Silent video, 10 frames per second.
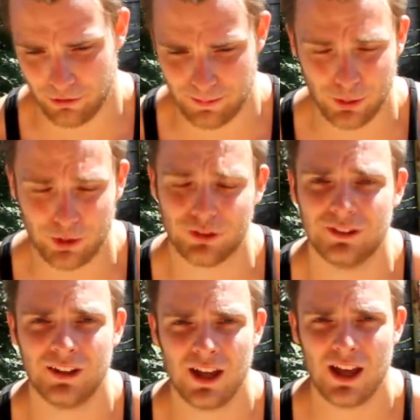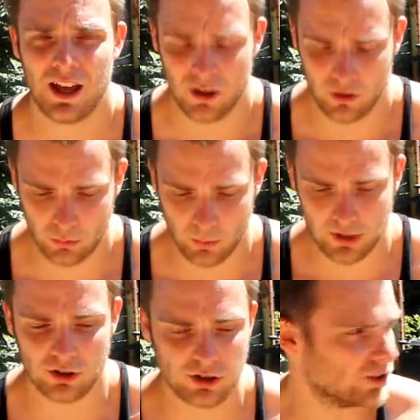important, when
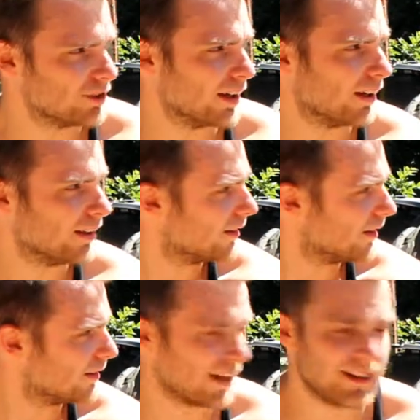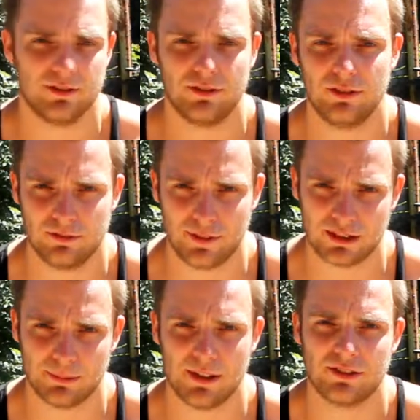you're cutting, take
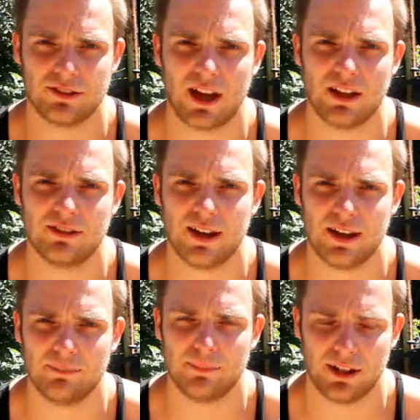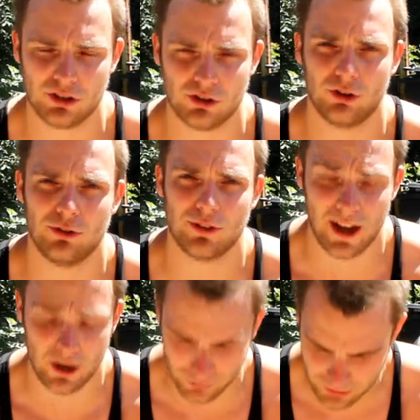vitamins and make sure you get
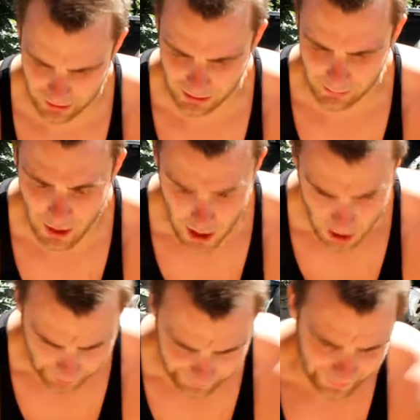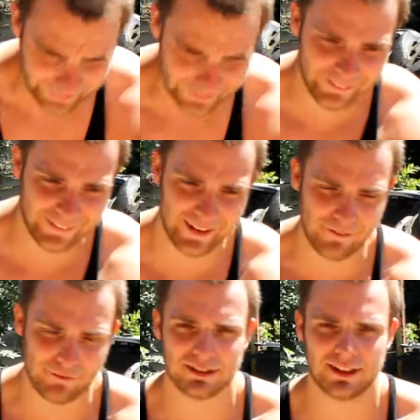enough sleep. I cannot
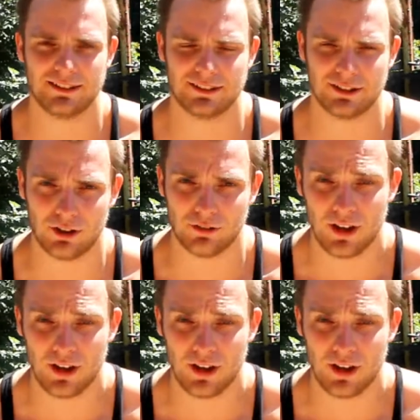emphasize this enough.